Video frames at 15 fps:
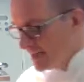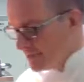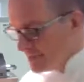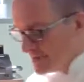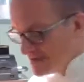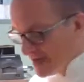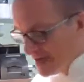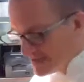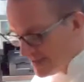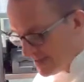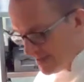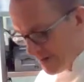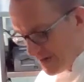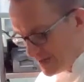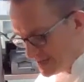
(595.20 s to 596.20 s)
I mean, besides that,
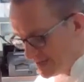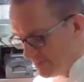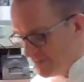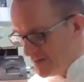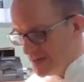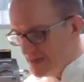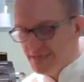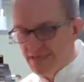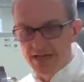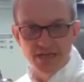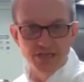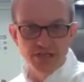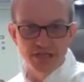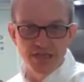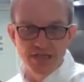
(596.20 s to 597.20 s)
I mean, it's completely
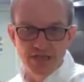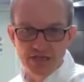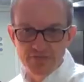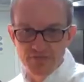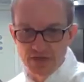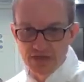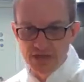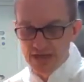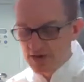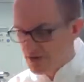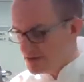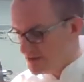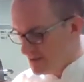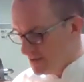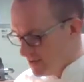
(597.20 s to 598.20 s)
delicious, and it just visually
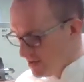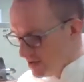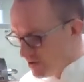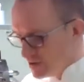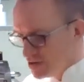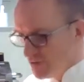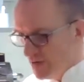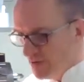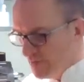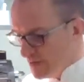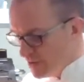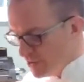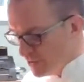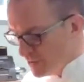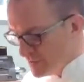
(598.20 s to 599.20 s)
looks Looks really,
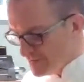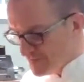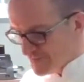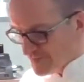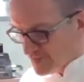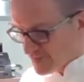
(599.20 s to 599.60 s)
really good.